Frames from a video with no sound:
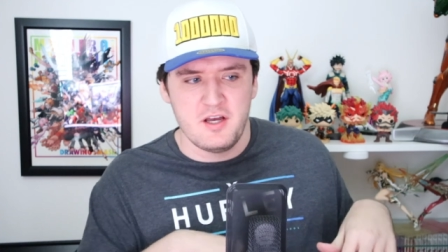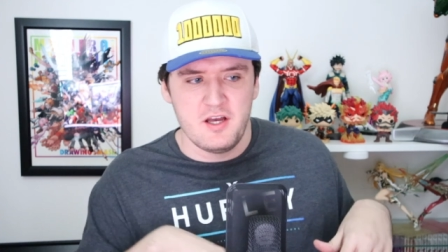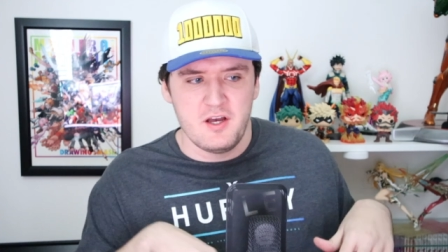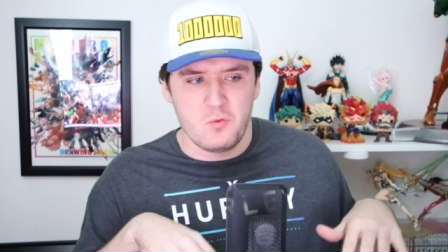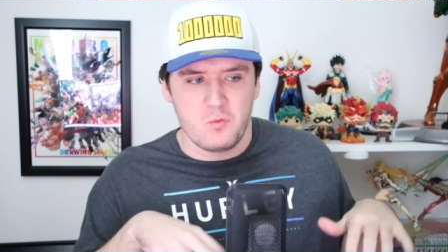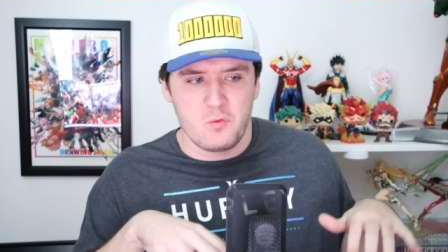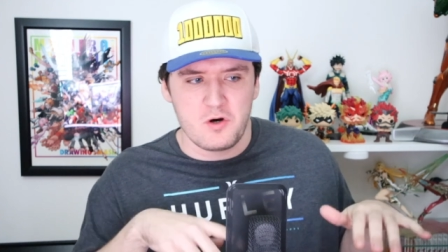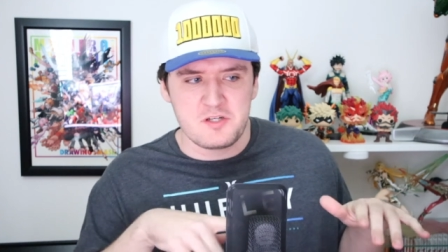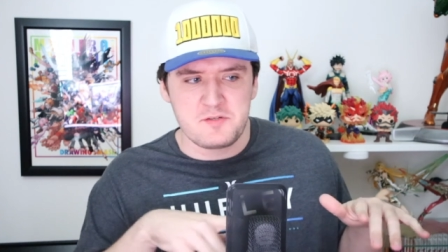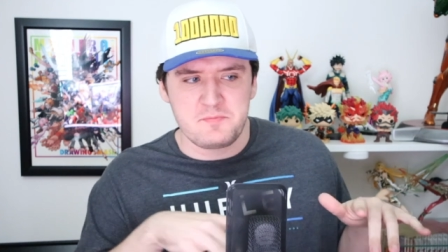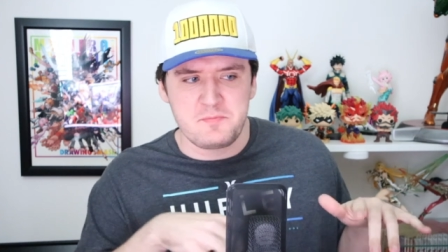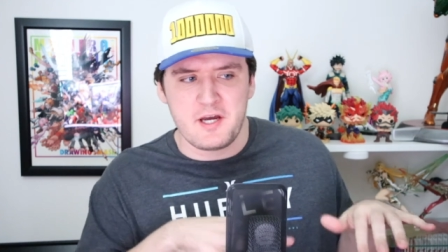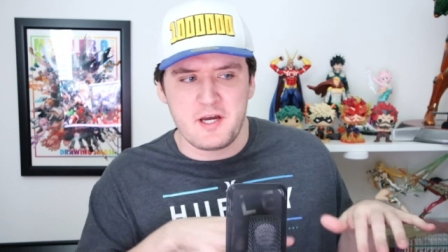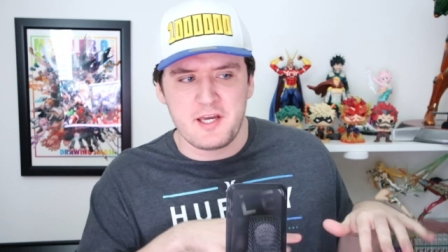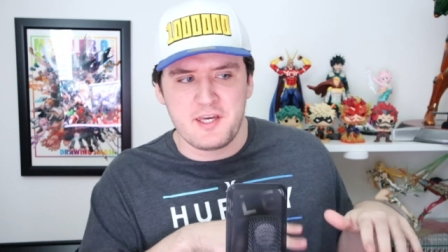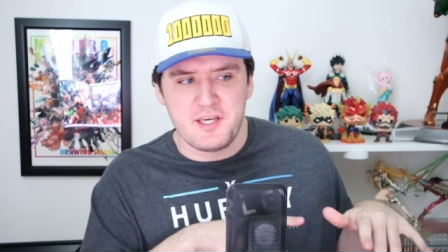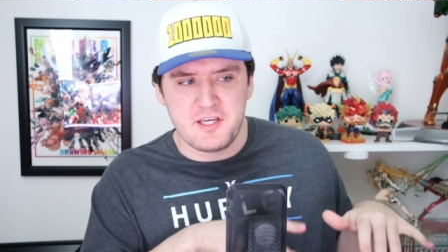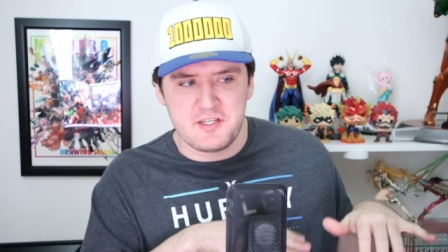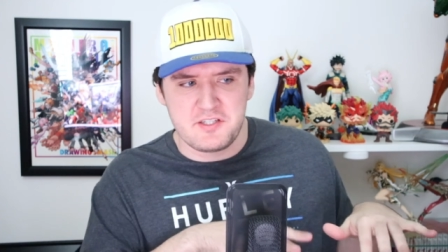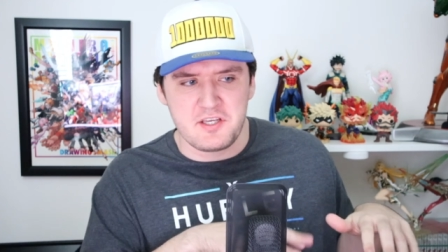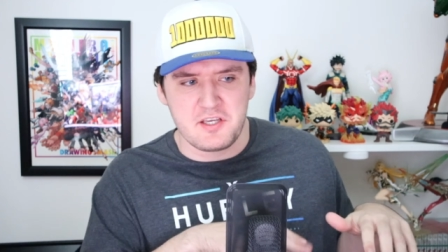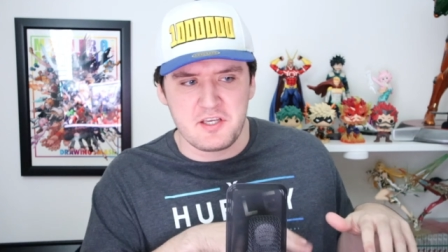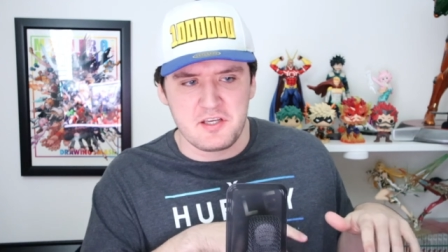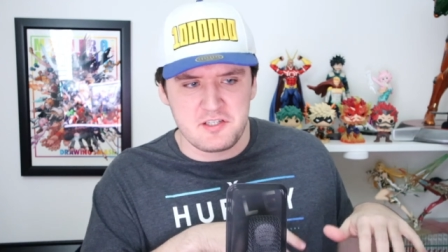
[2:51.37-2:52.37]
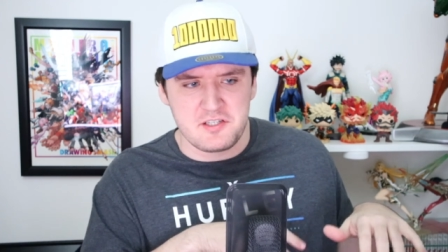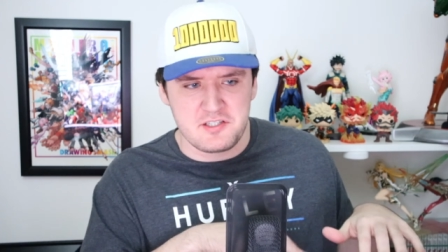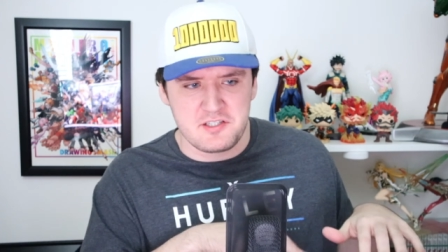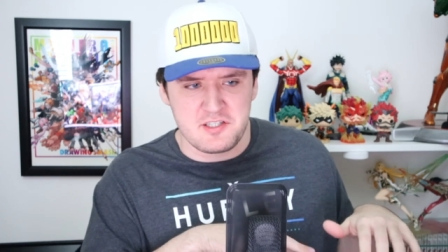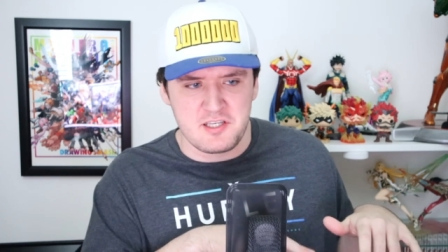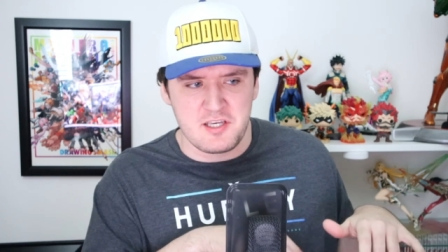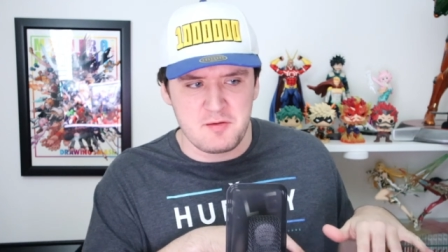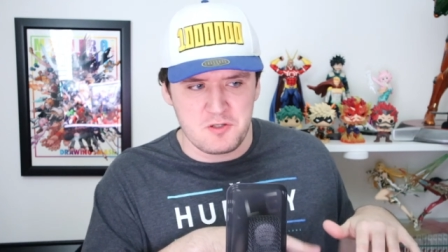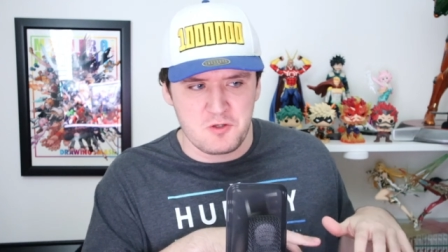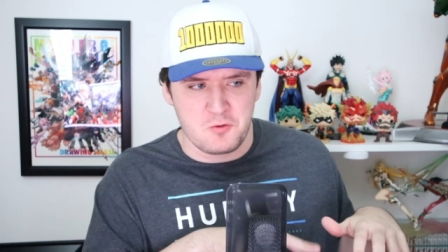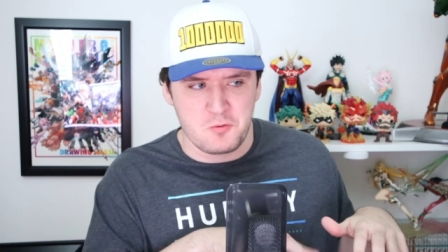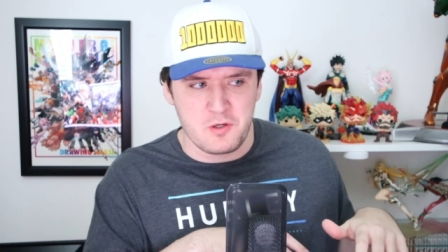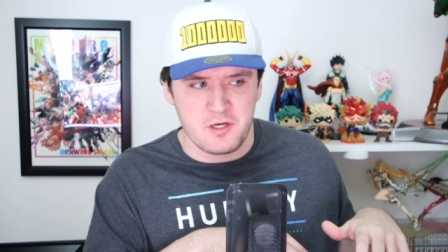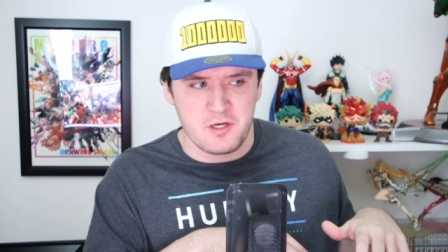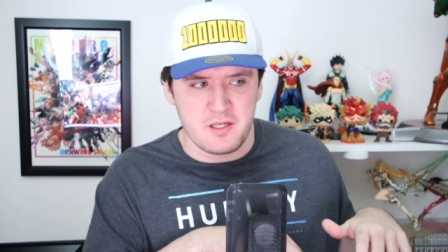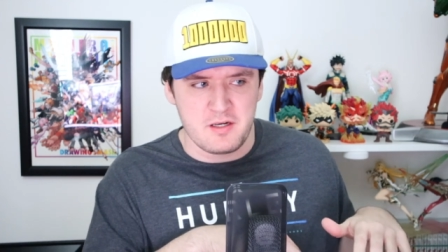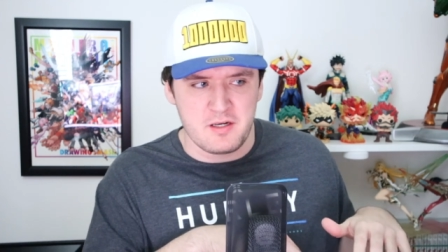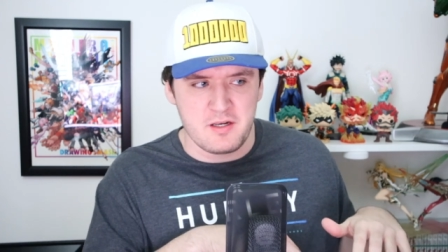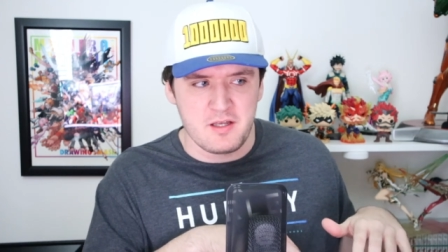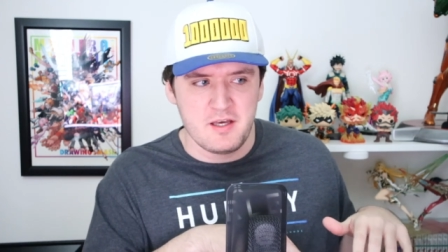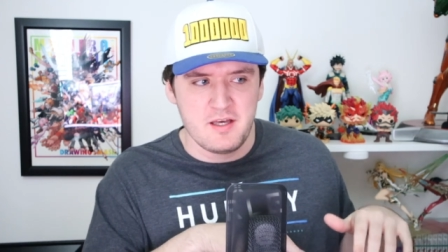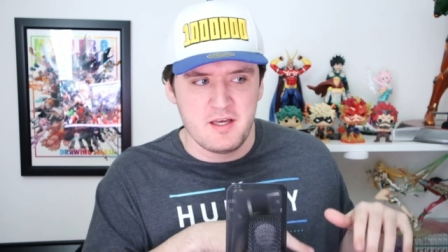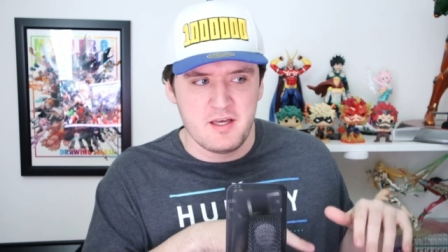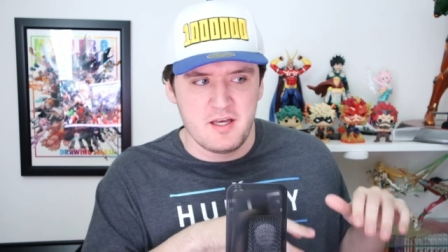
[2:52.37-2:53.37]
where's my kissing scene between
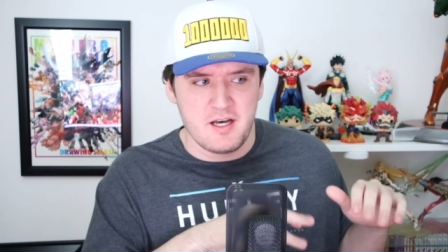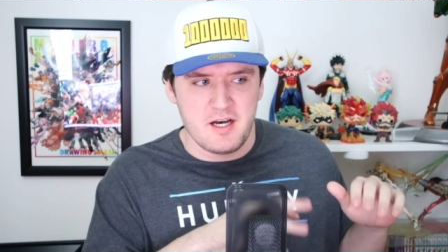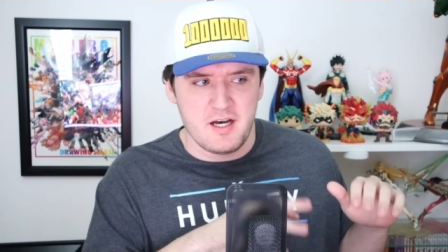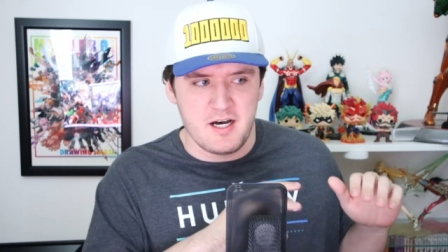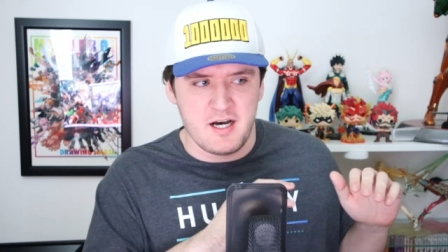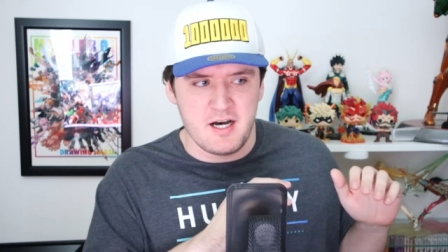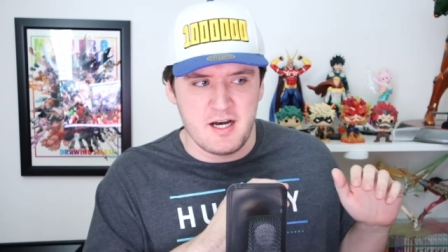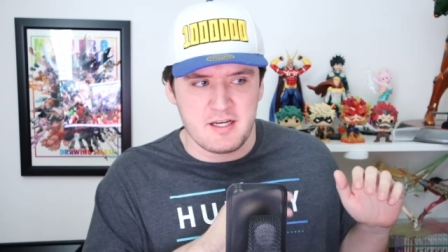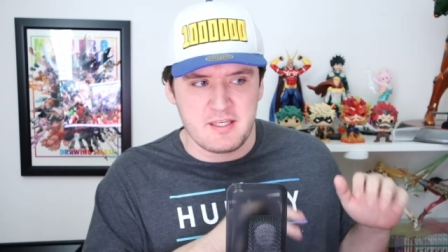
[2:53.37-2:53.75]
uh,